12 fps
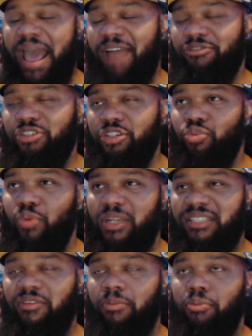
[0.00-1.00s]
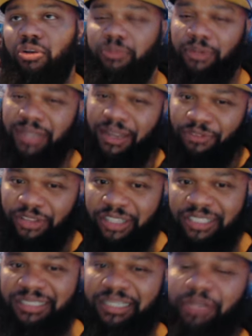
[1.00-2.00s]
averaging 27 points per game for the
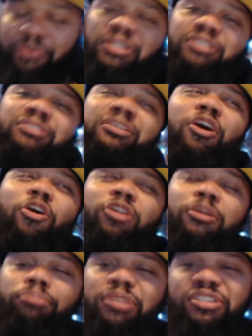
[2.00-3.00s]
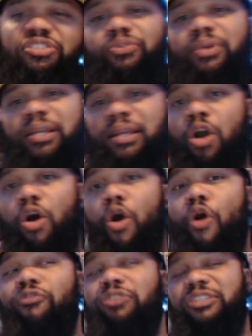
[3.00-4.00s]
series on a blistering
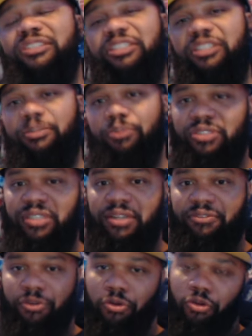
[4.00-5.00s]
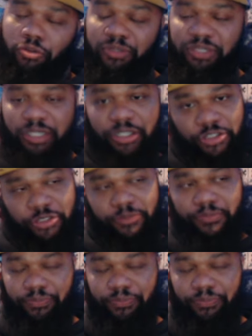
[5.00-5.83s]
over 60% field goal percentage.